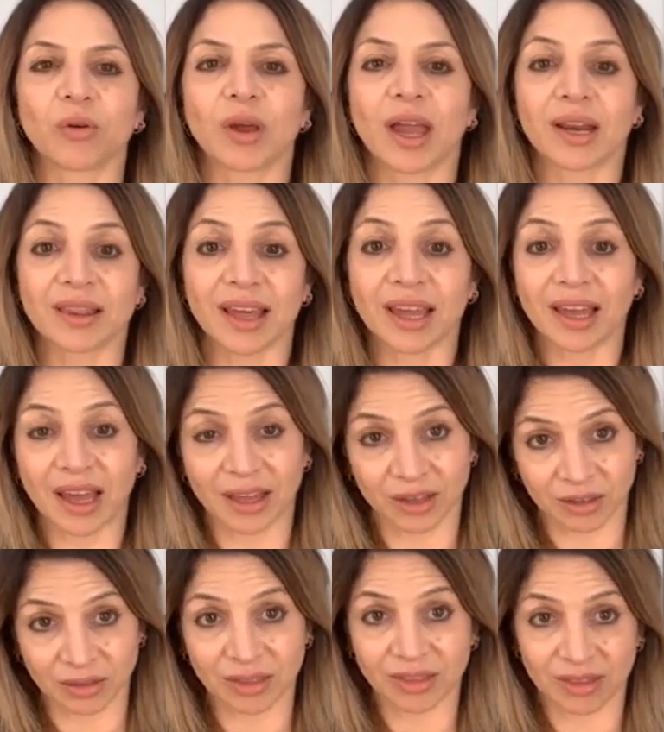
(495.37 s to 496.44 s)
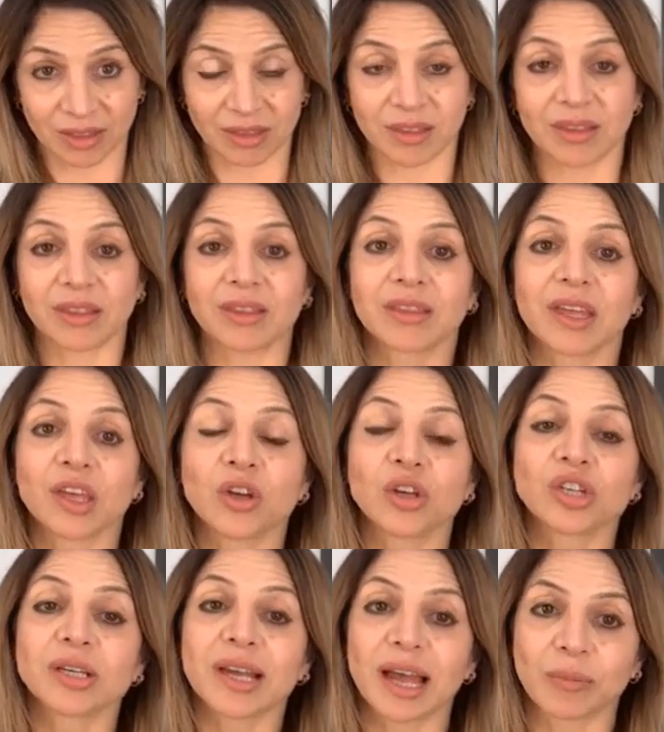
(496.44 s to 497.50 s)
And they're
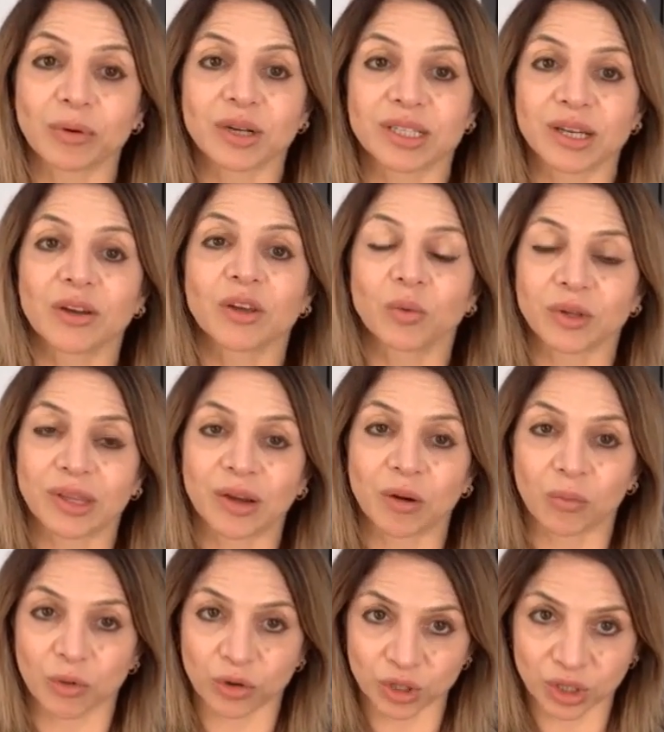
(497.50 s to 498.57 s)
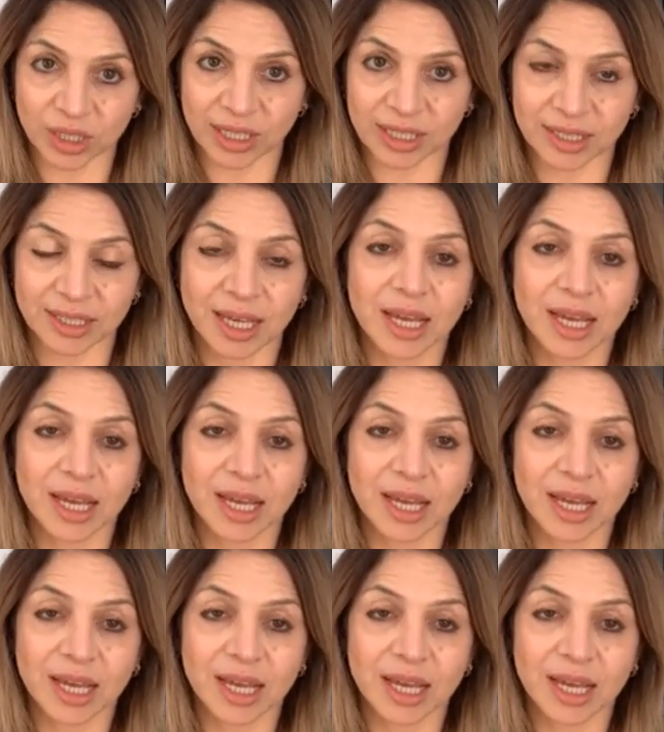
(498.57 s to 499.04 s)
usually able to tell you what that emotion is.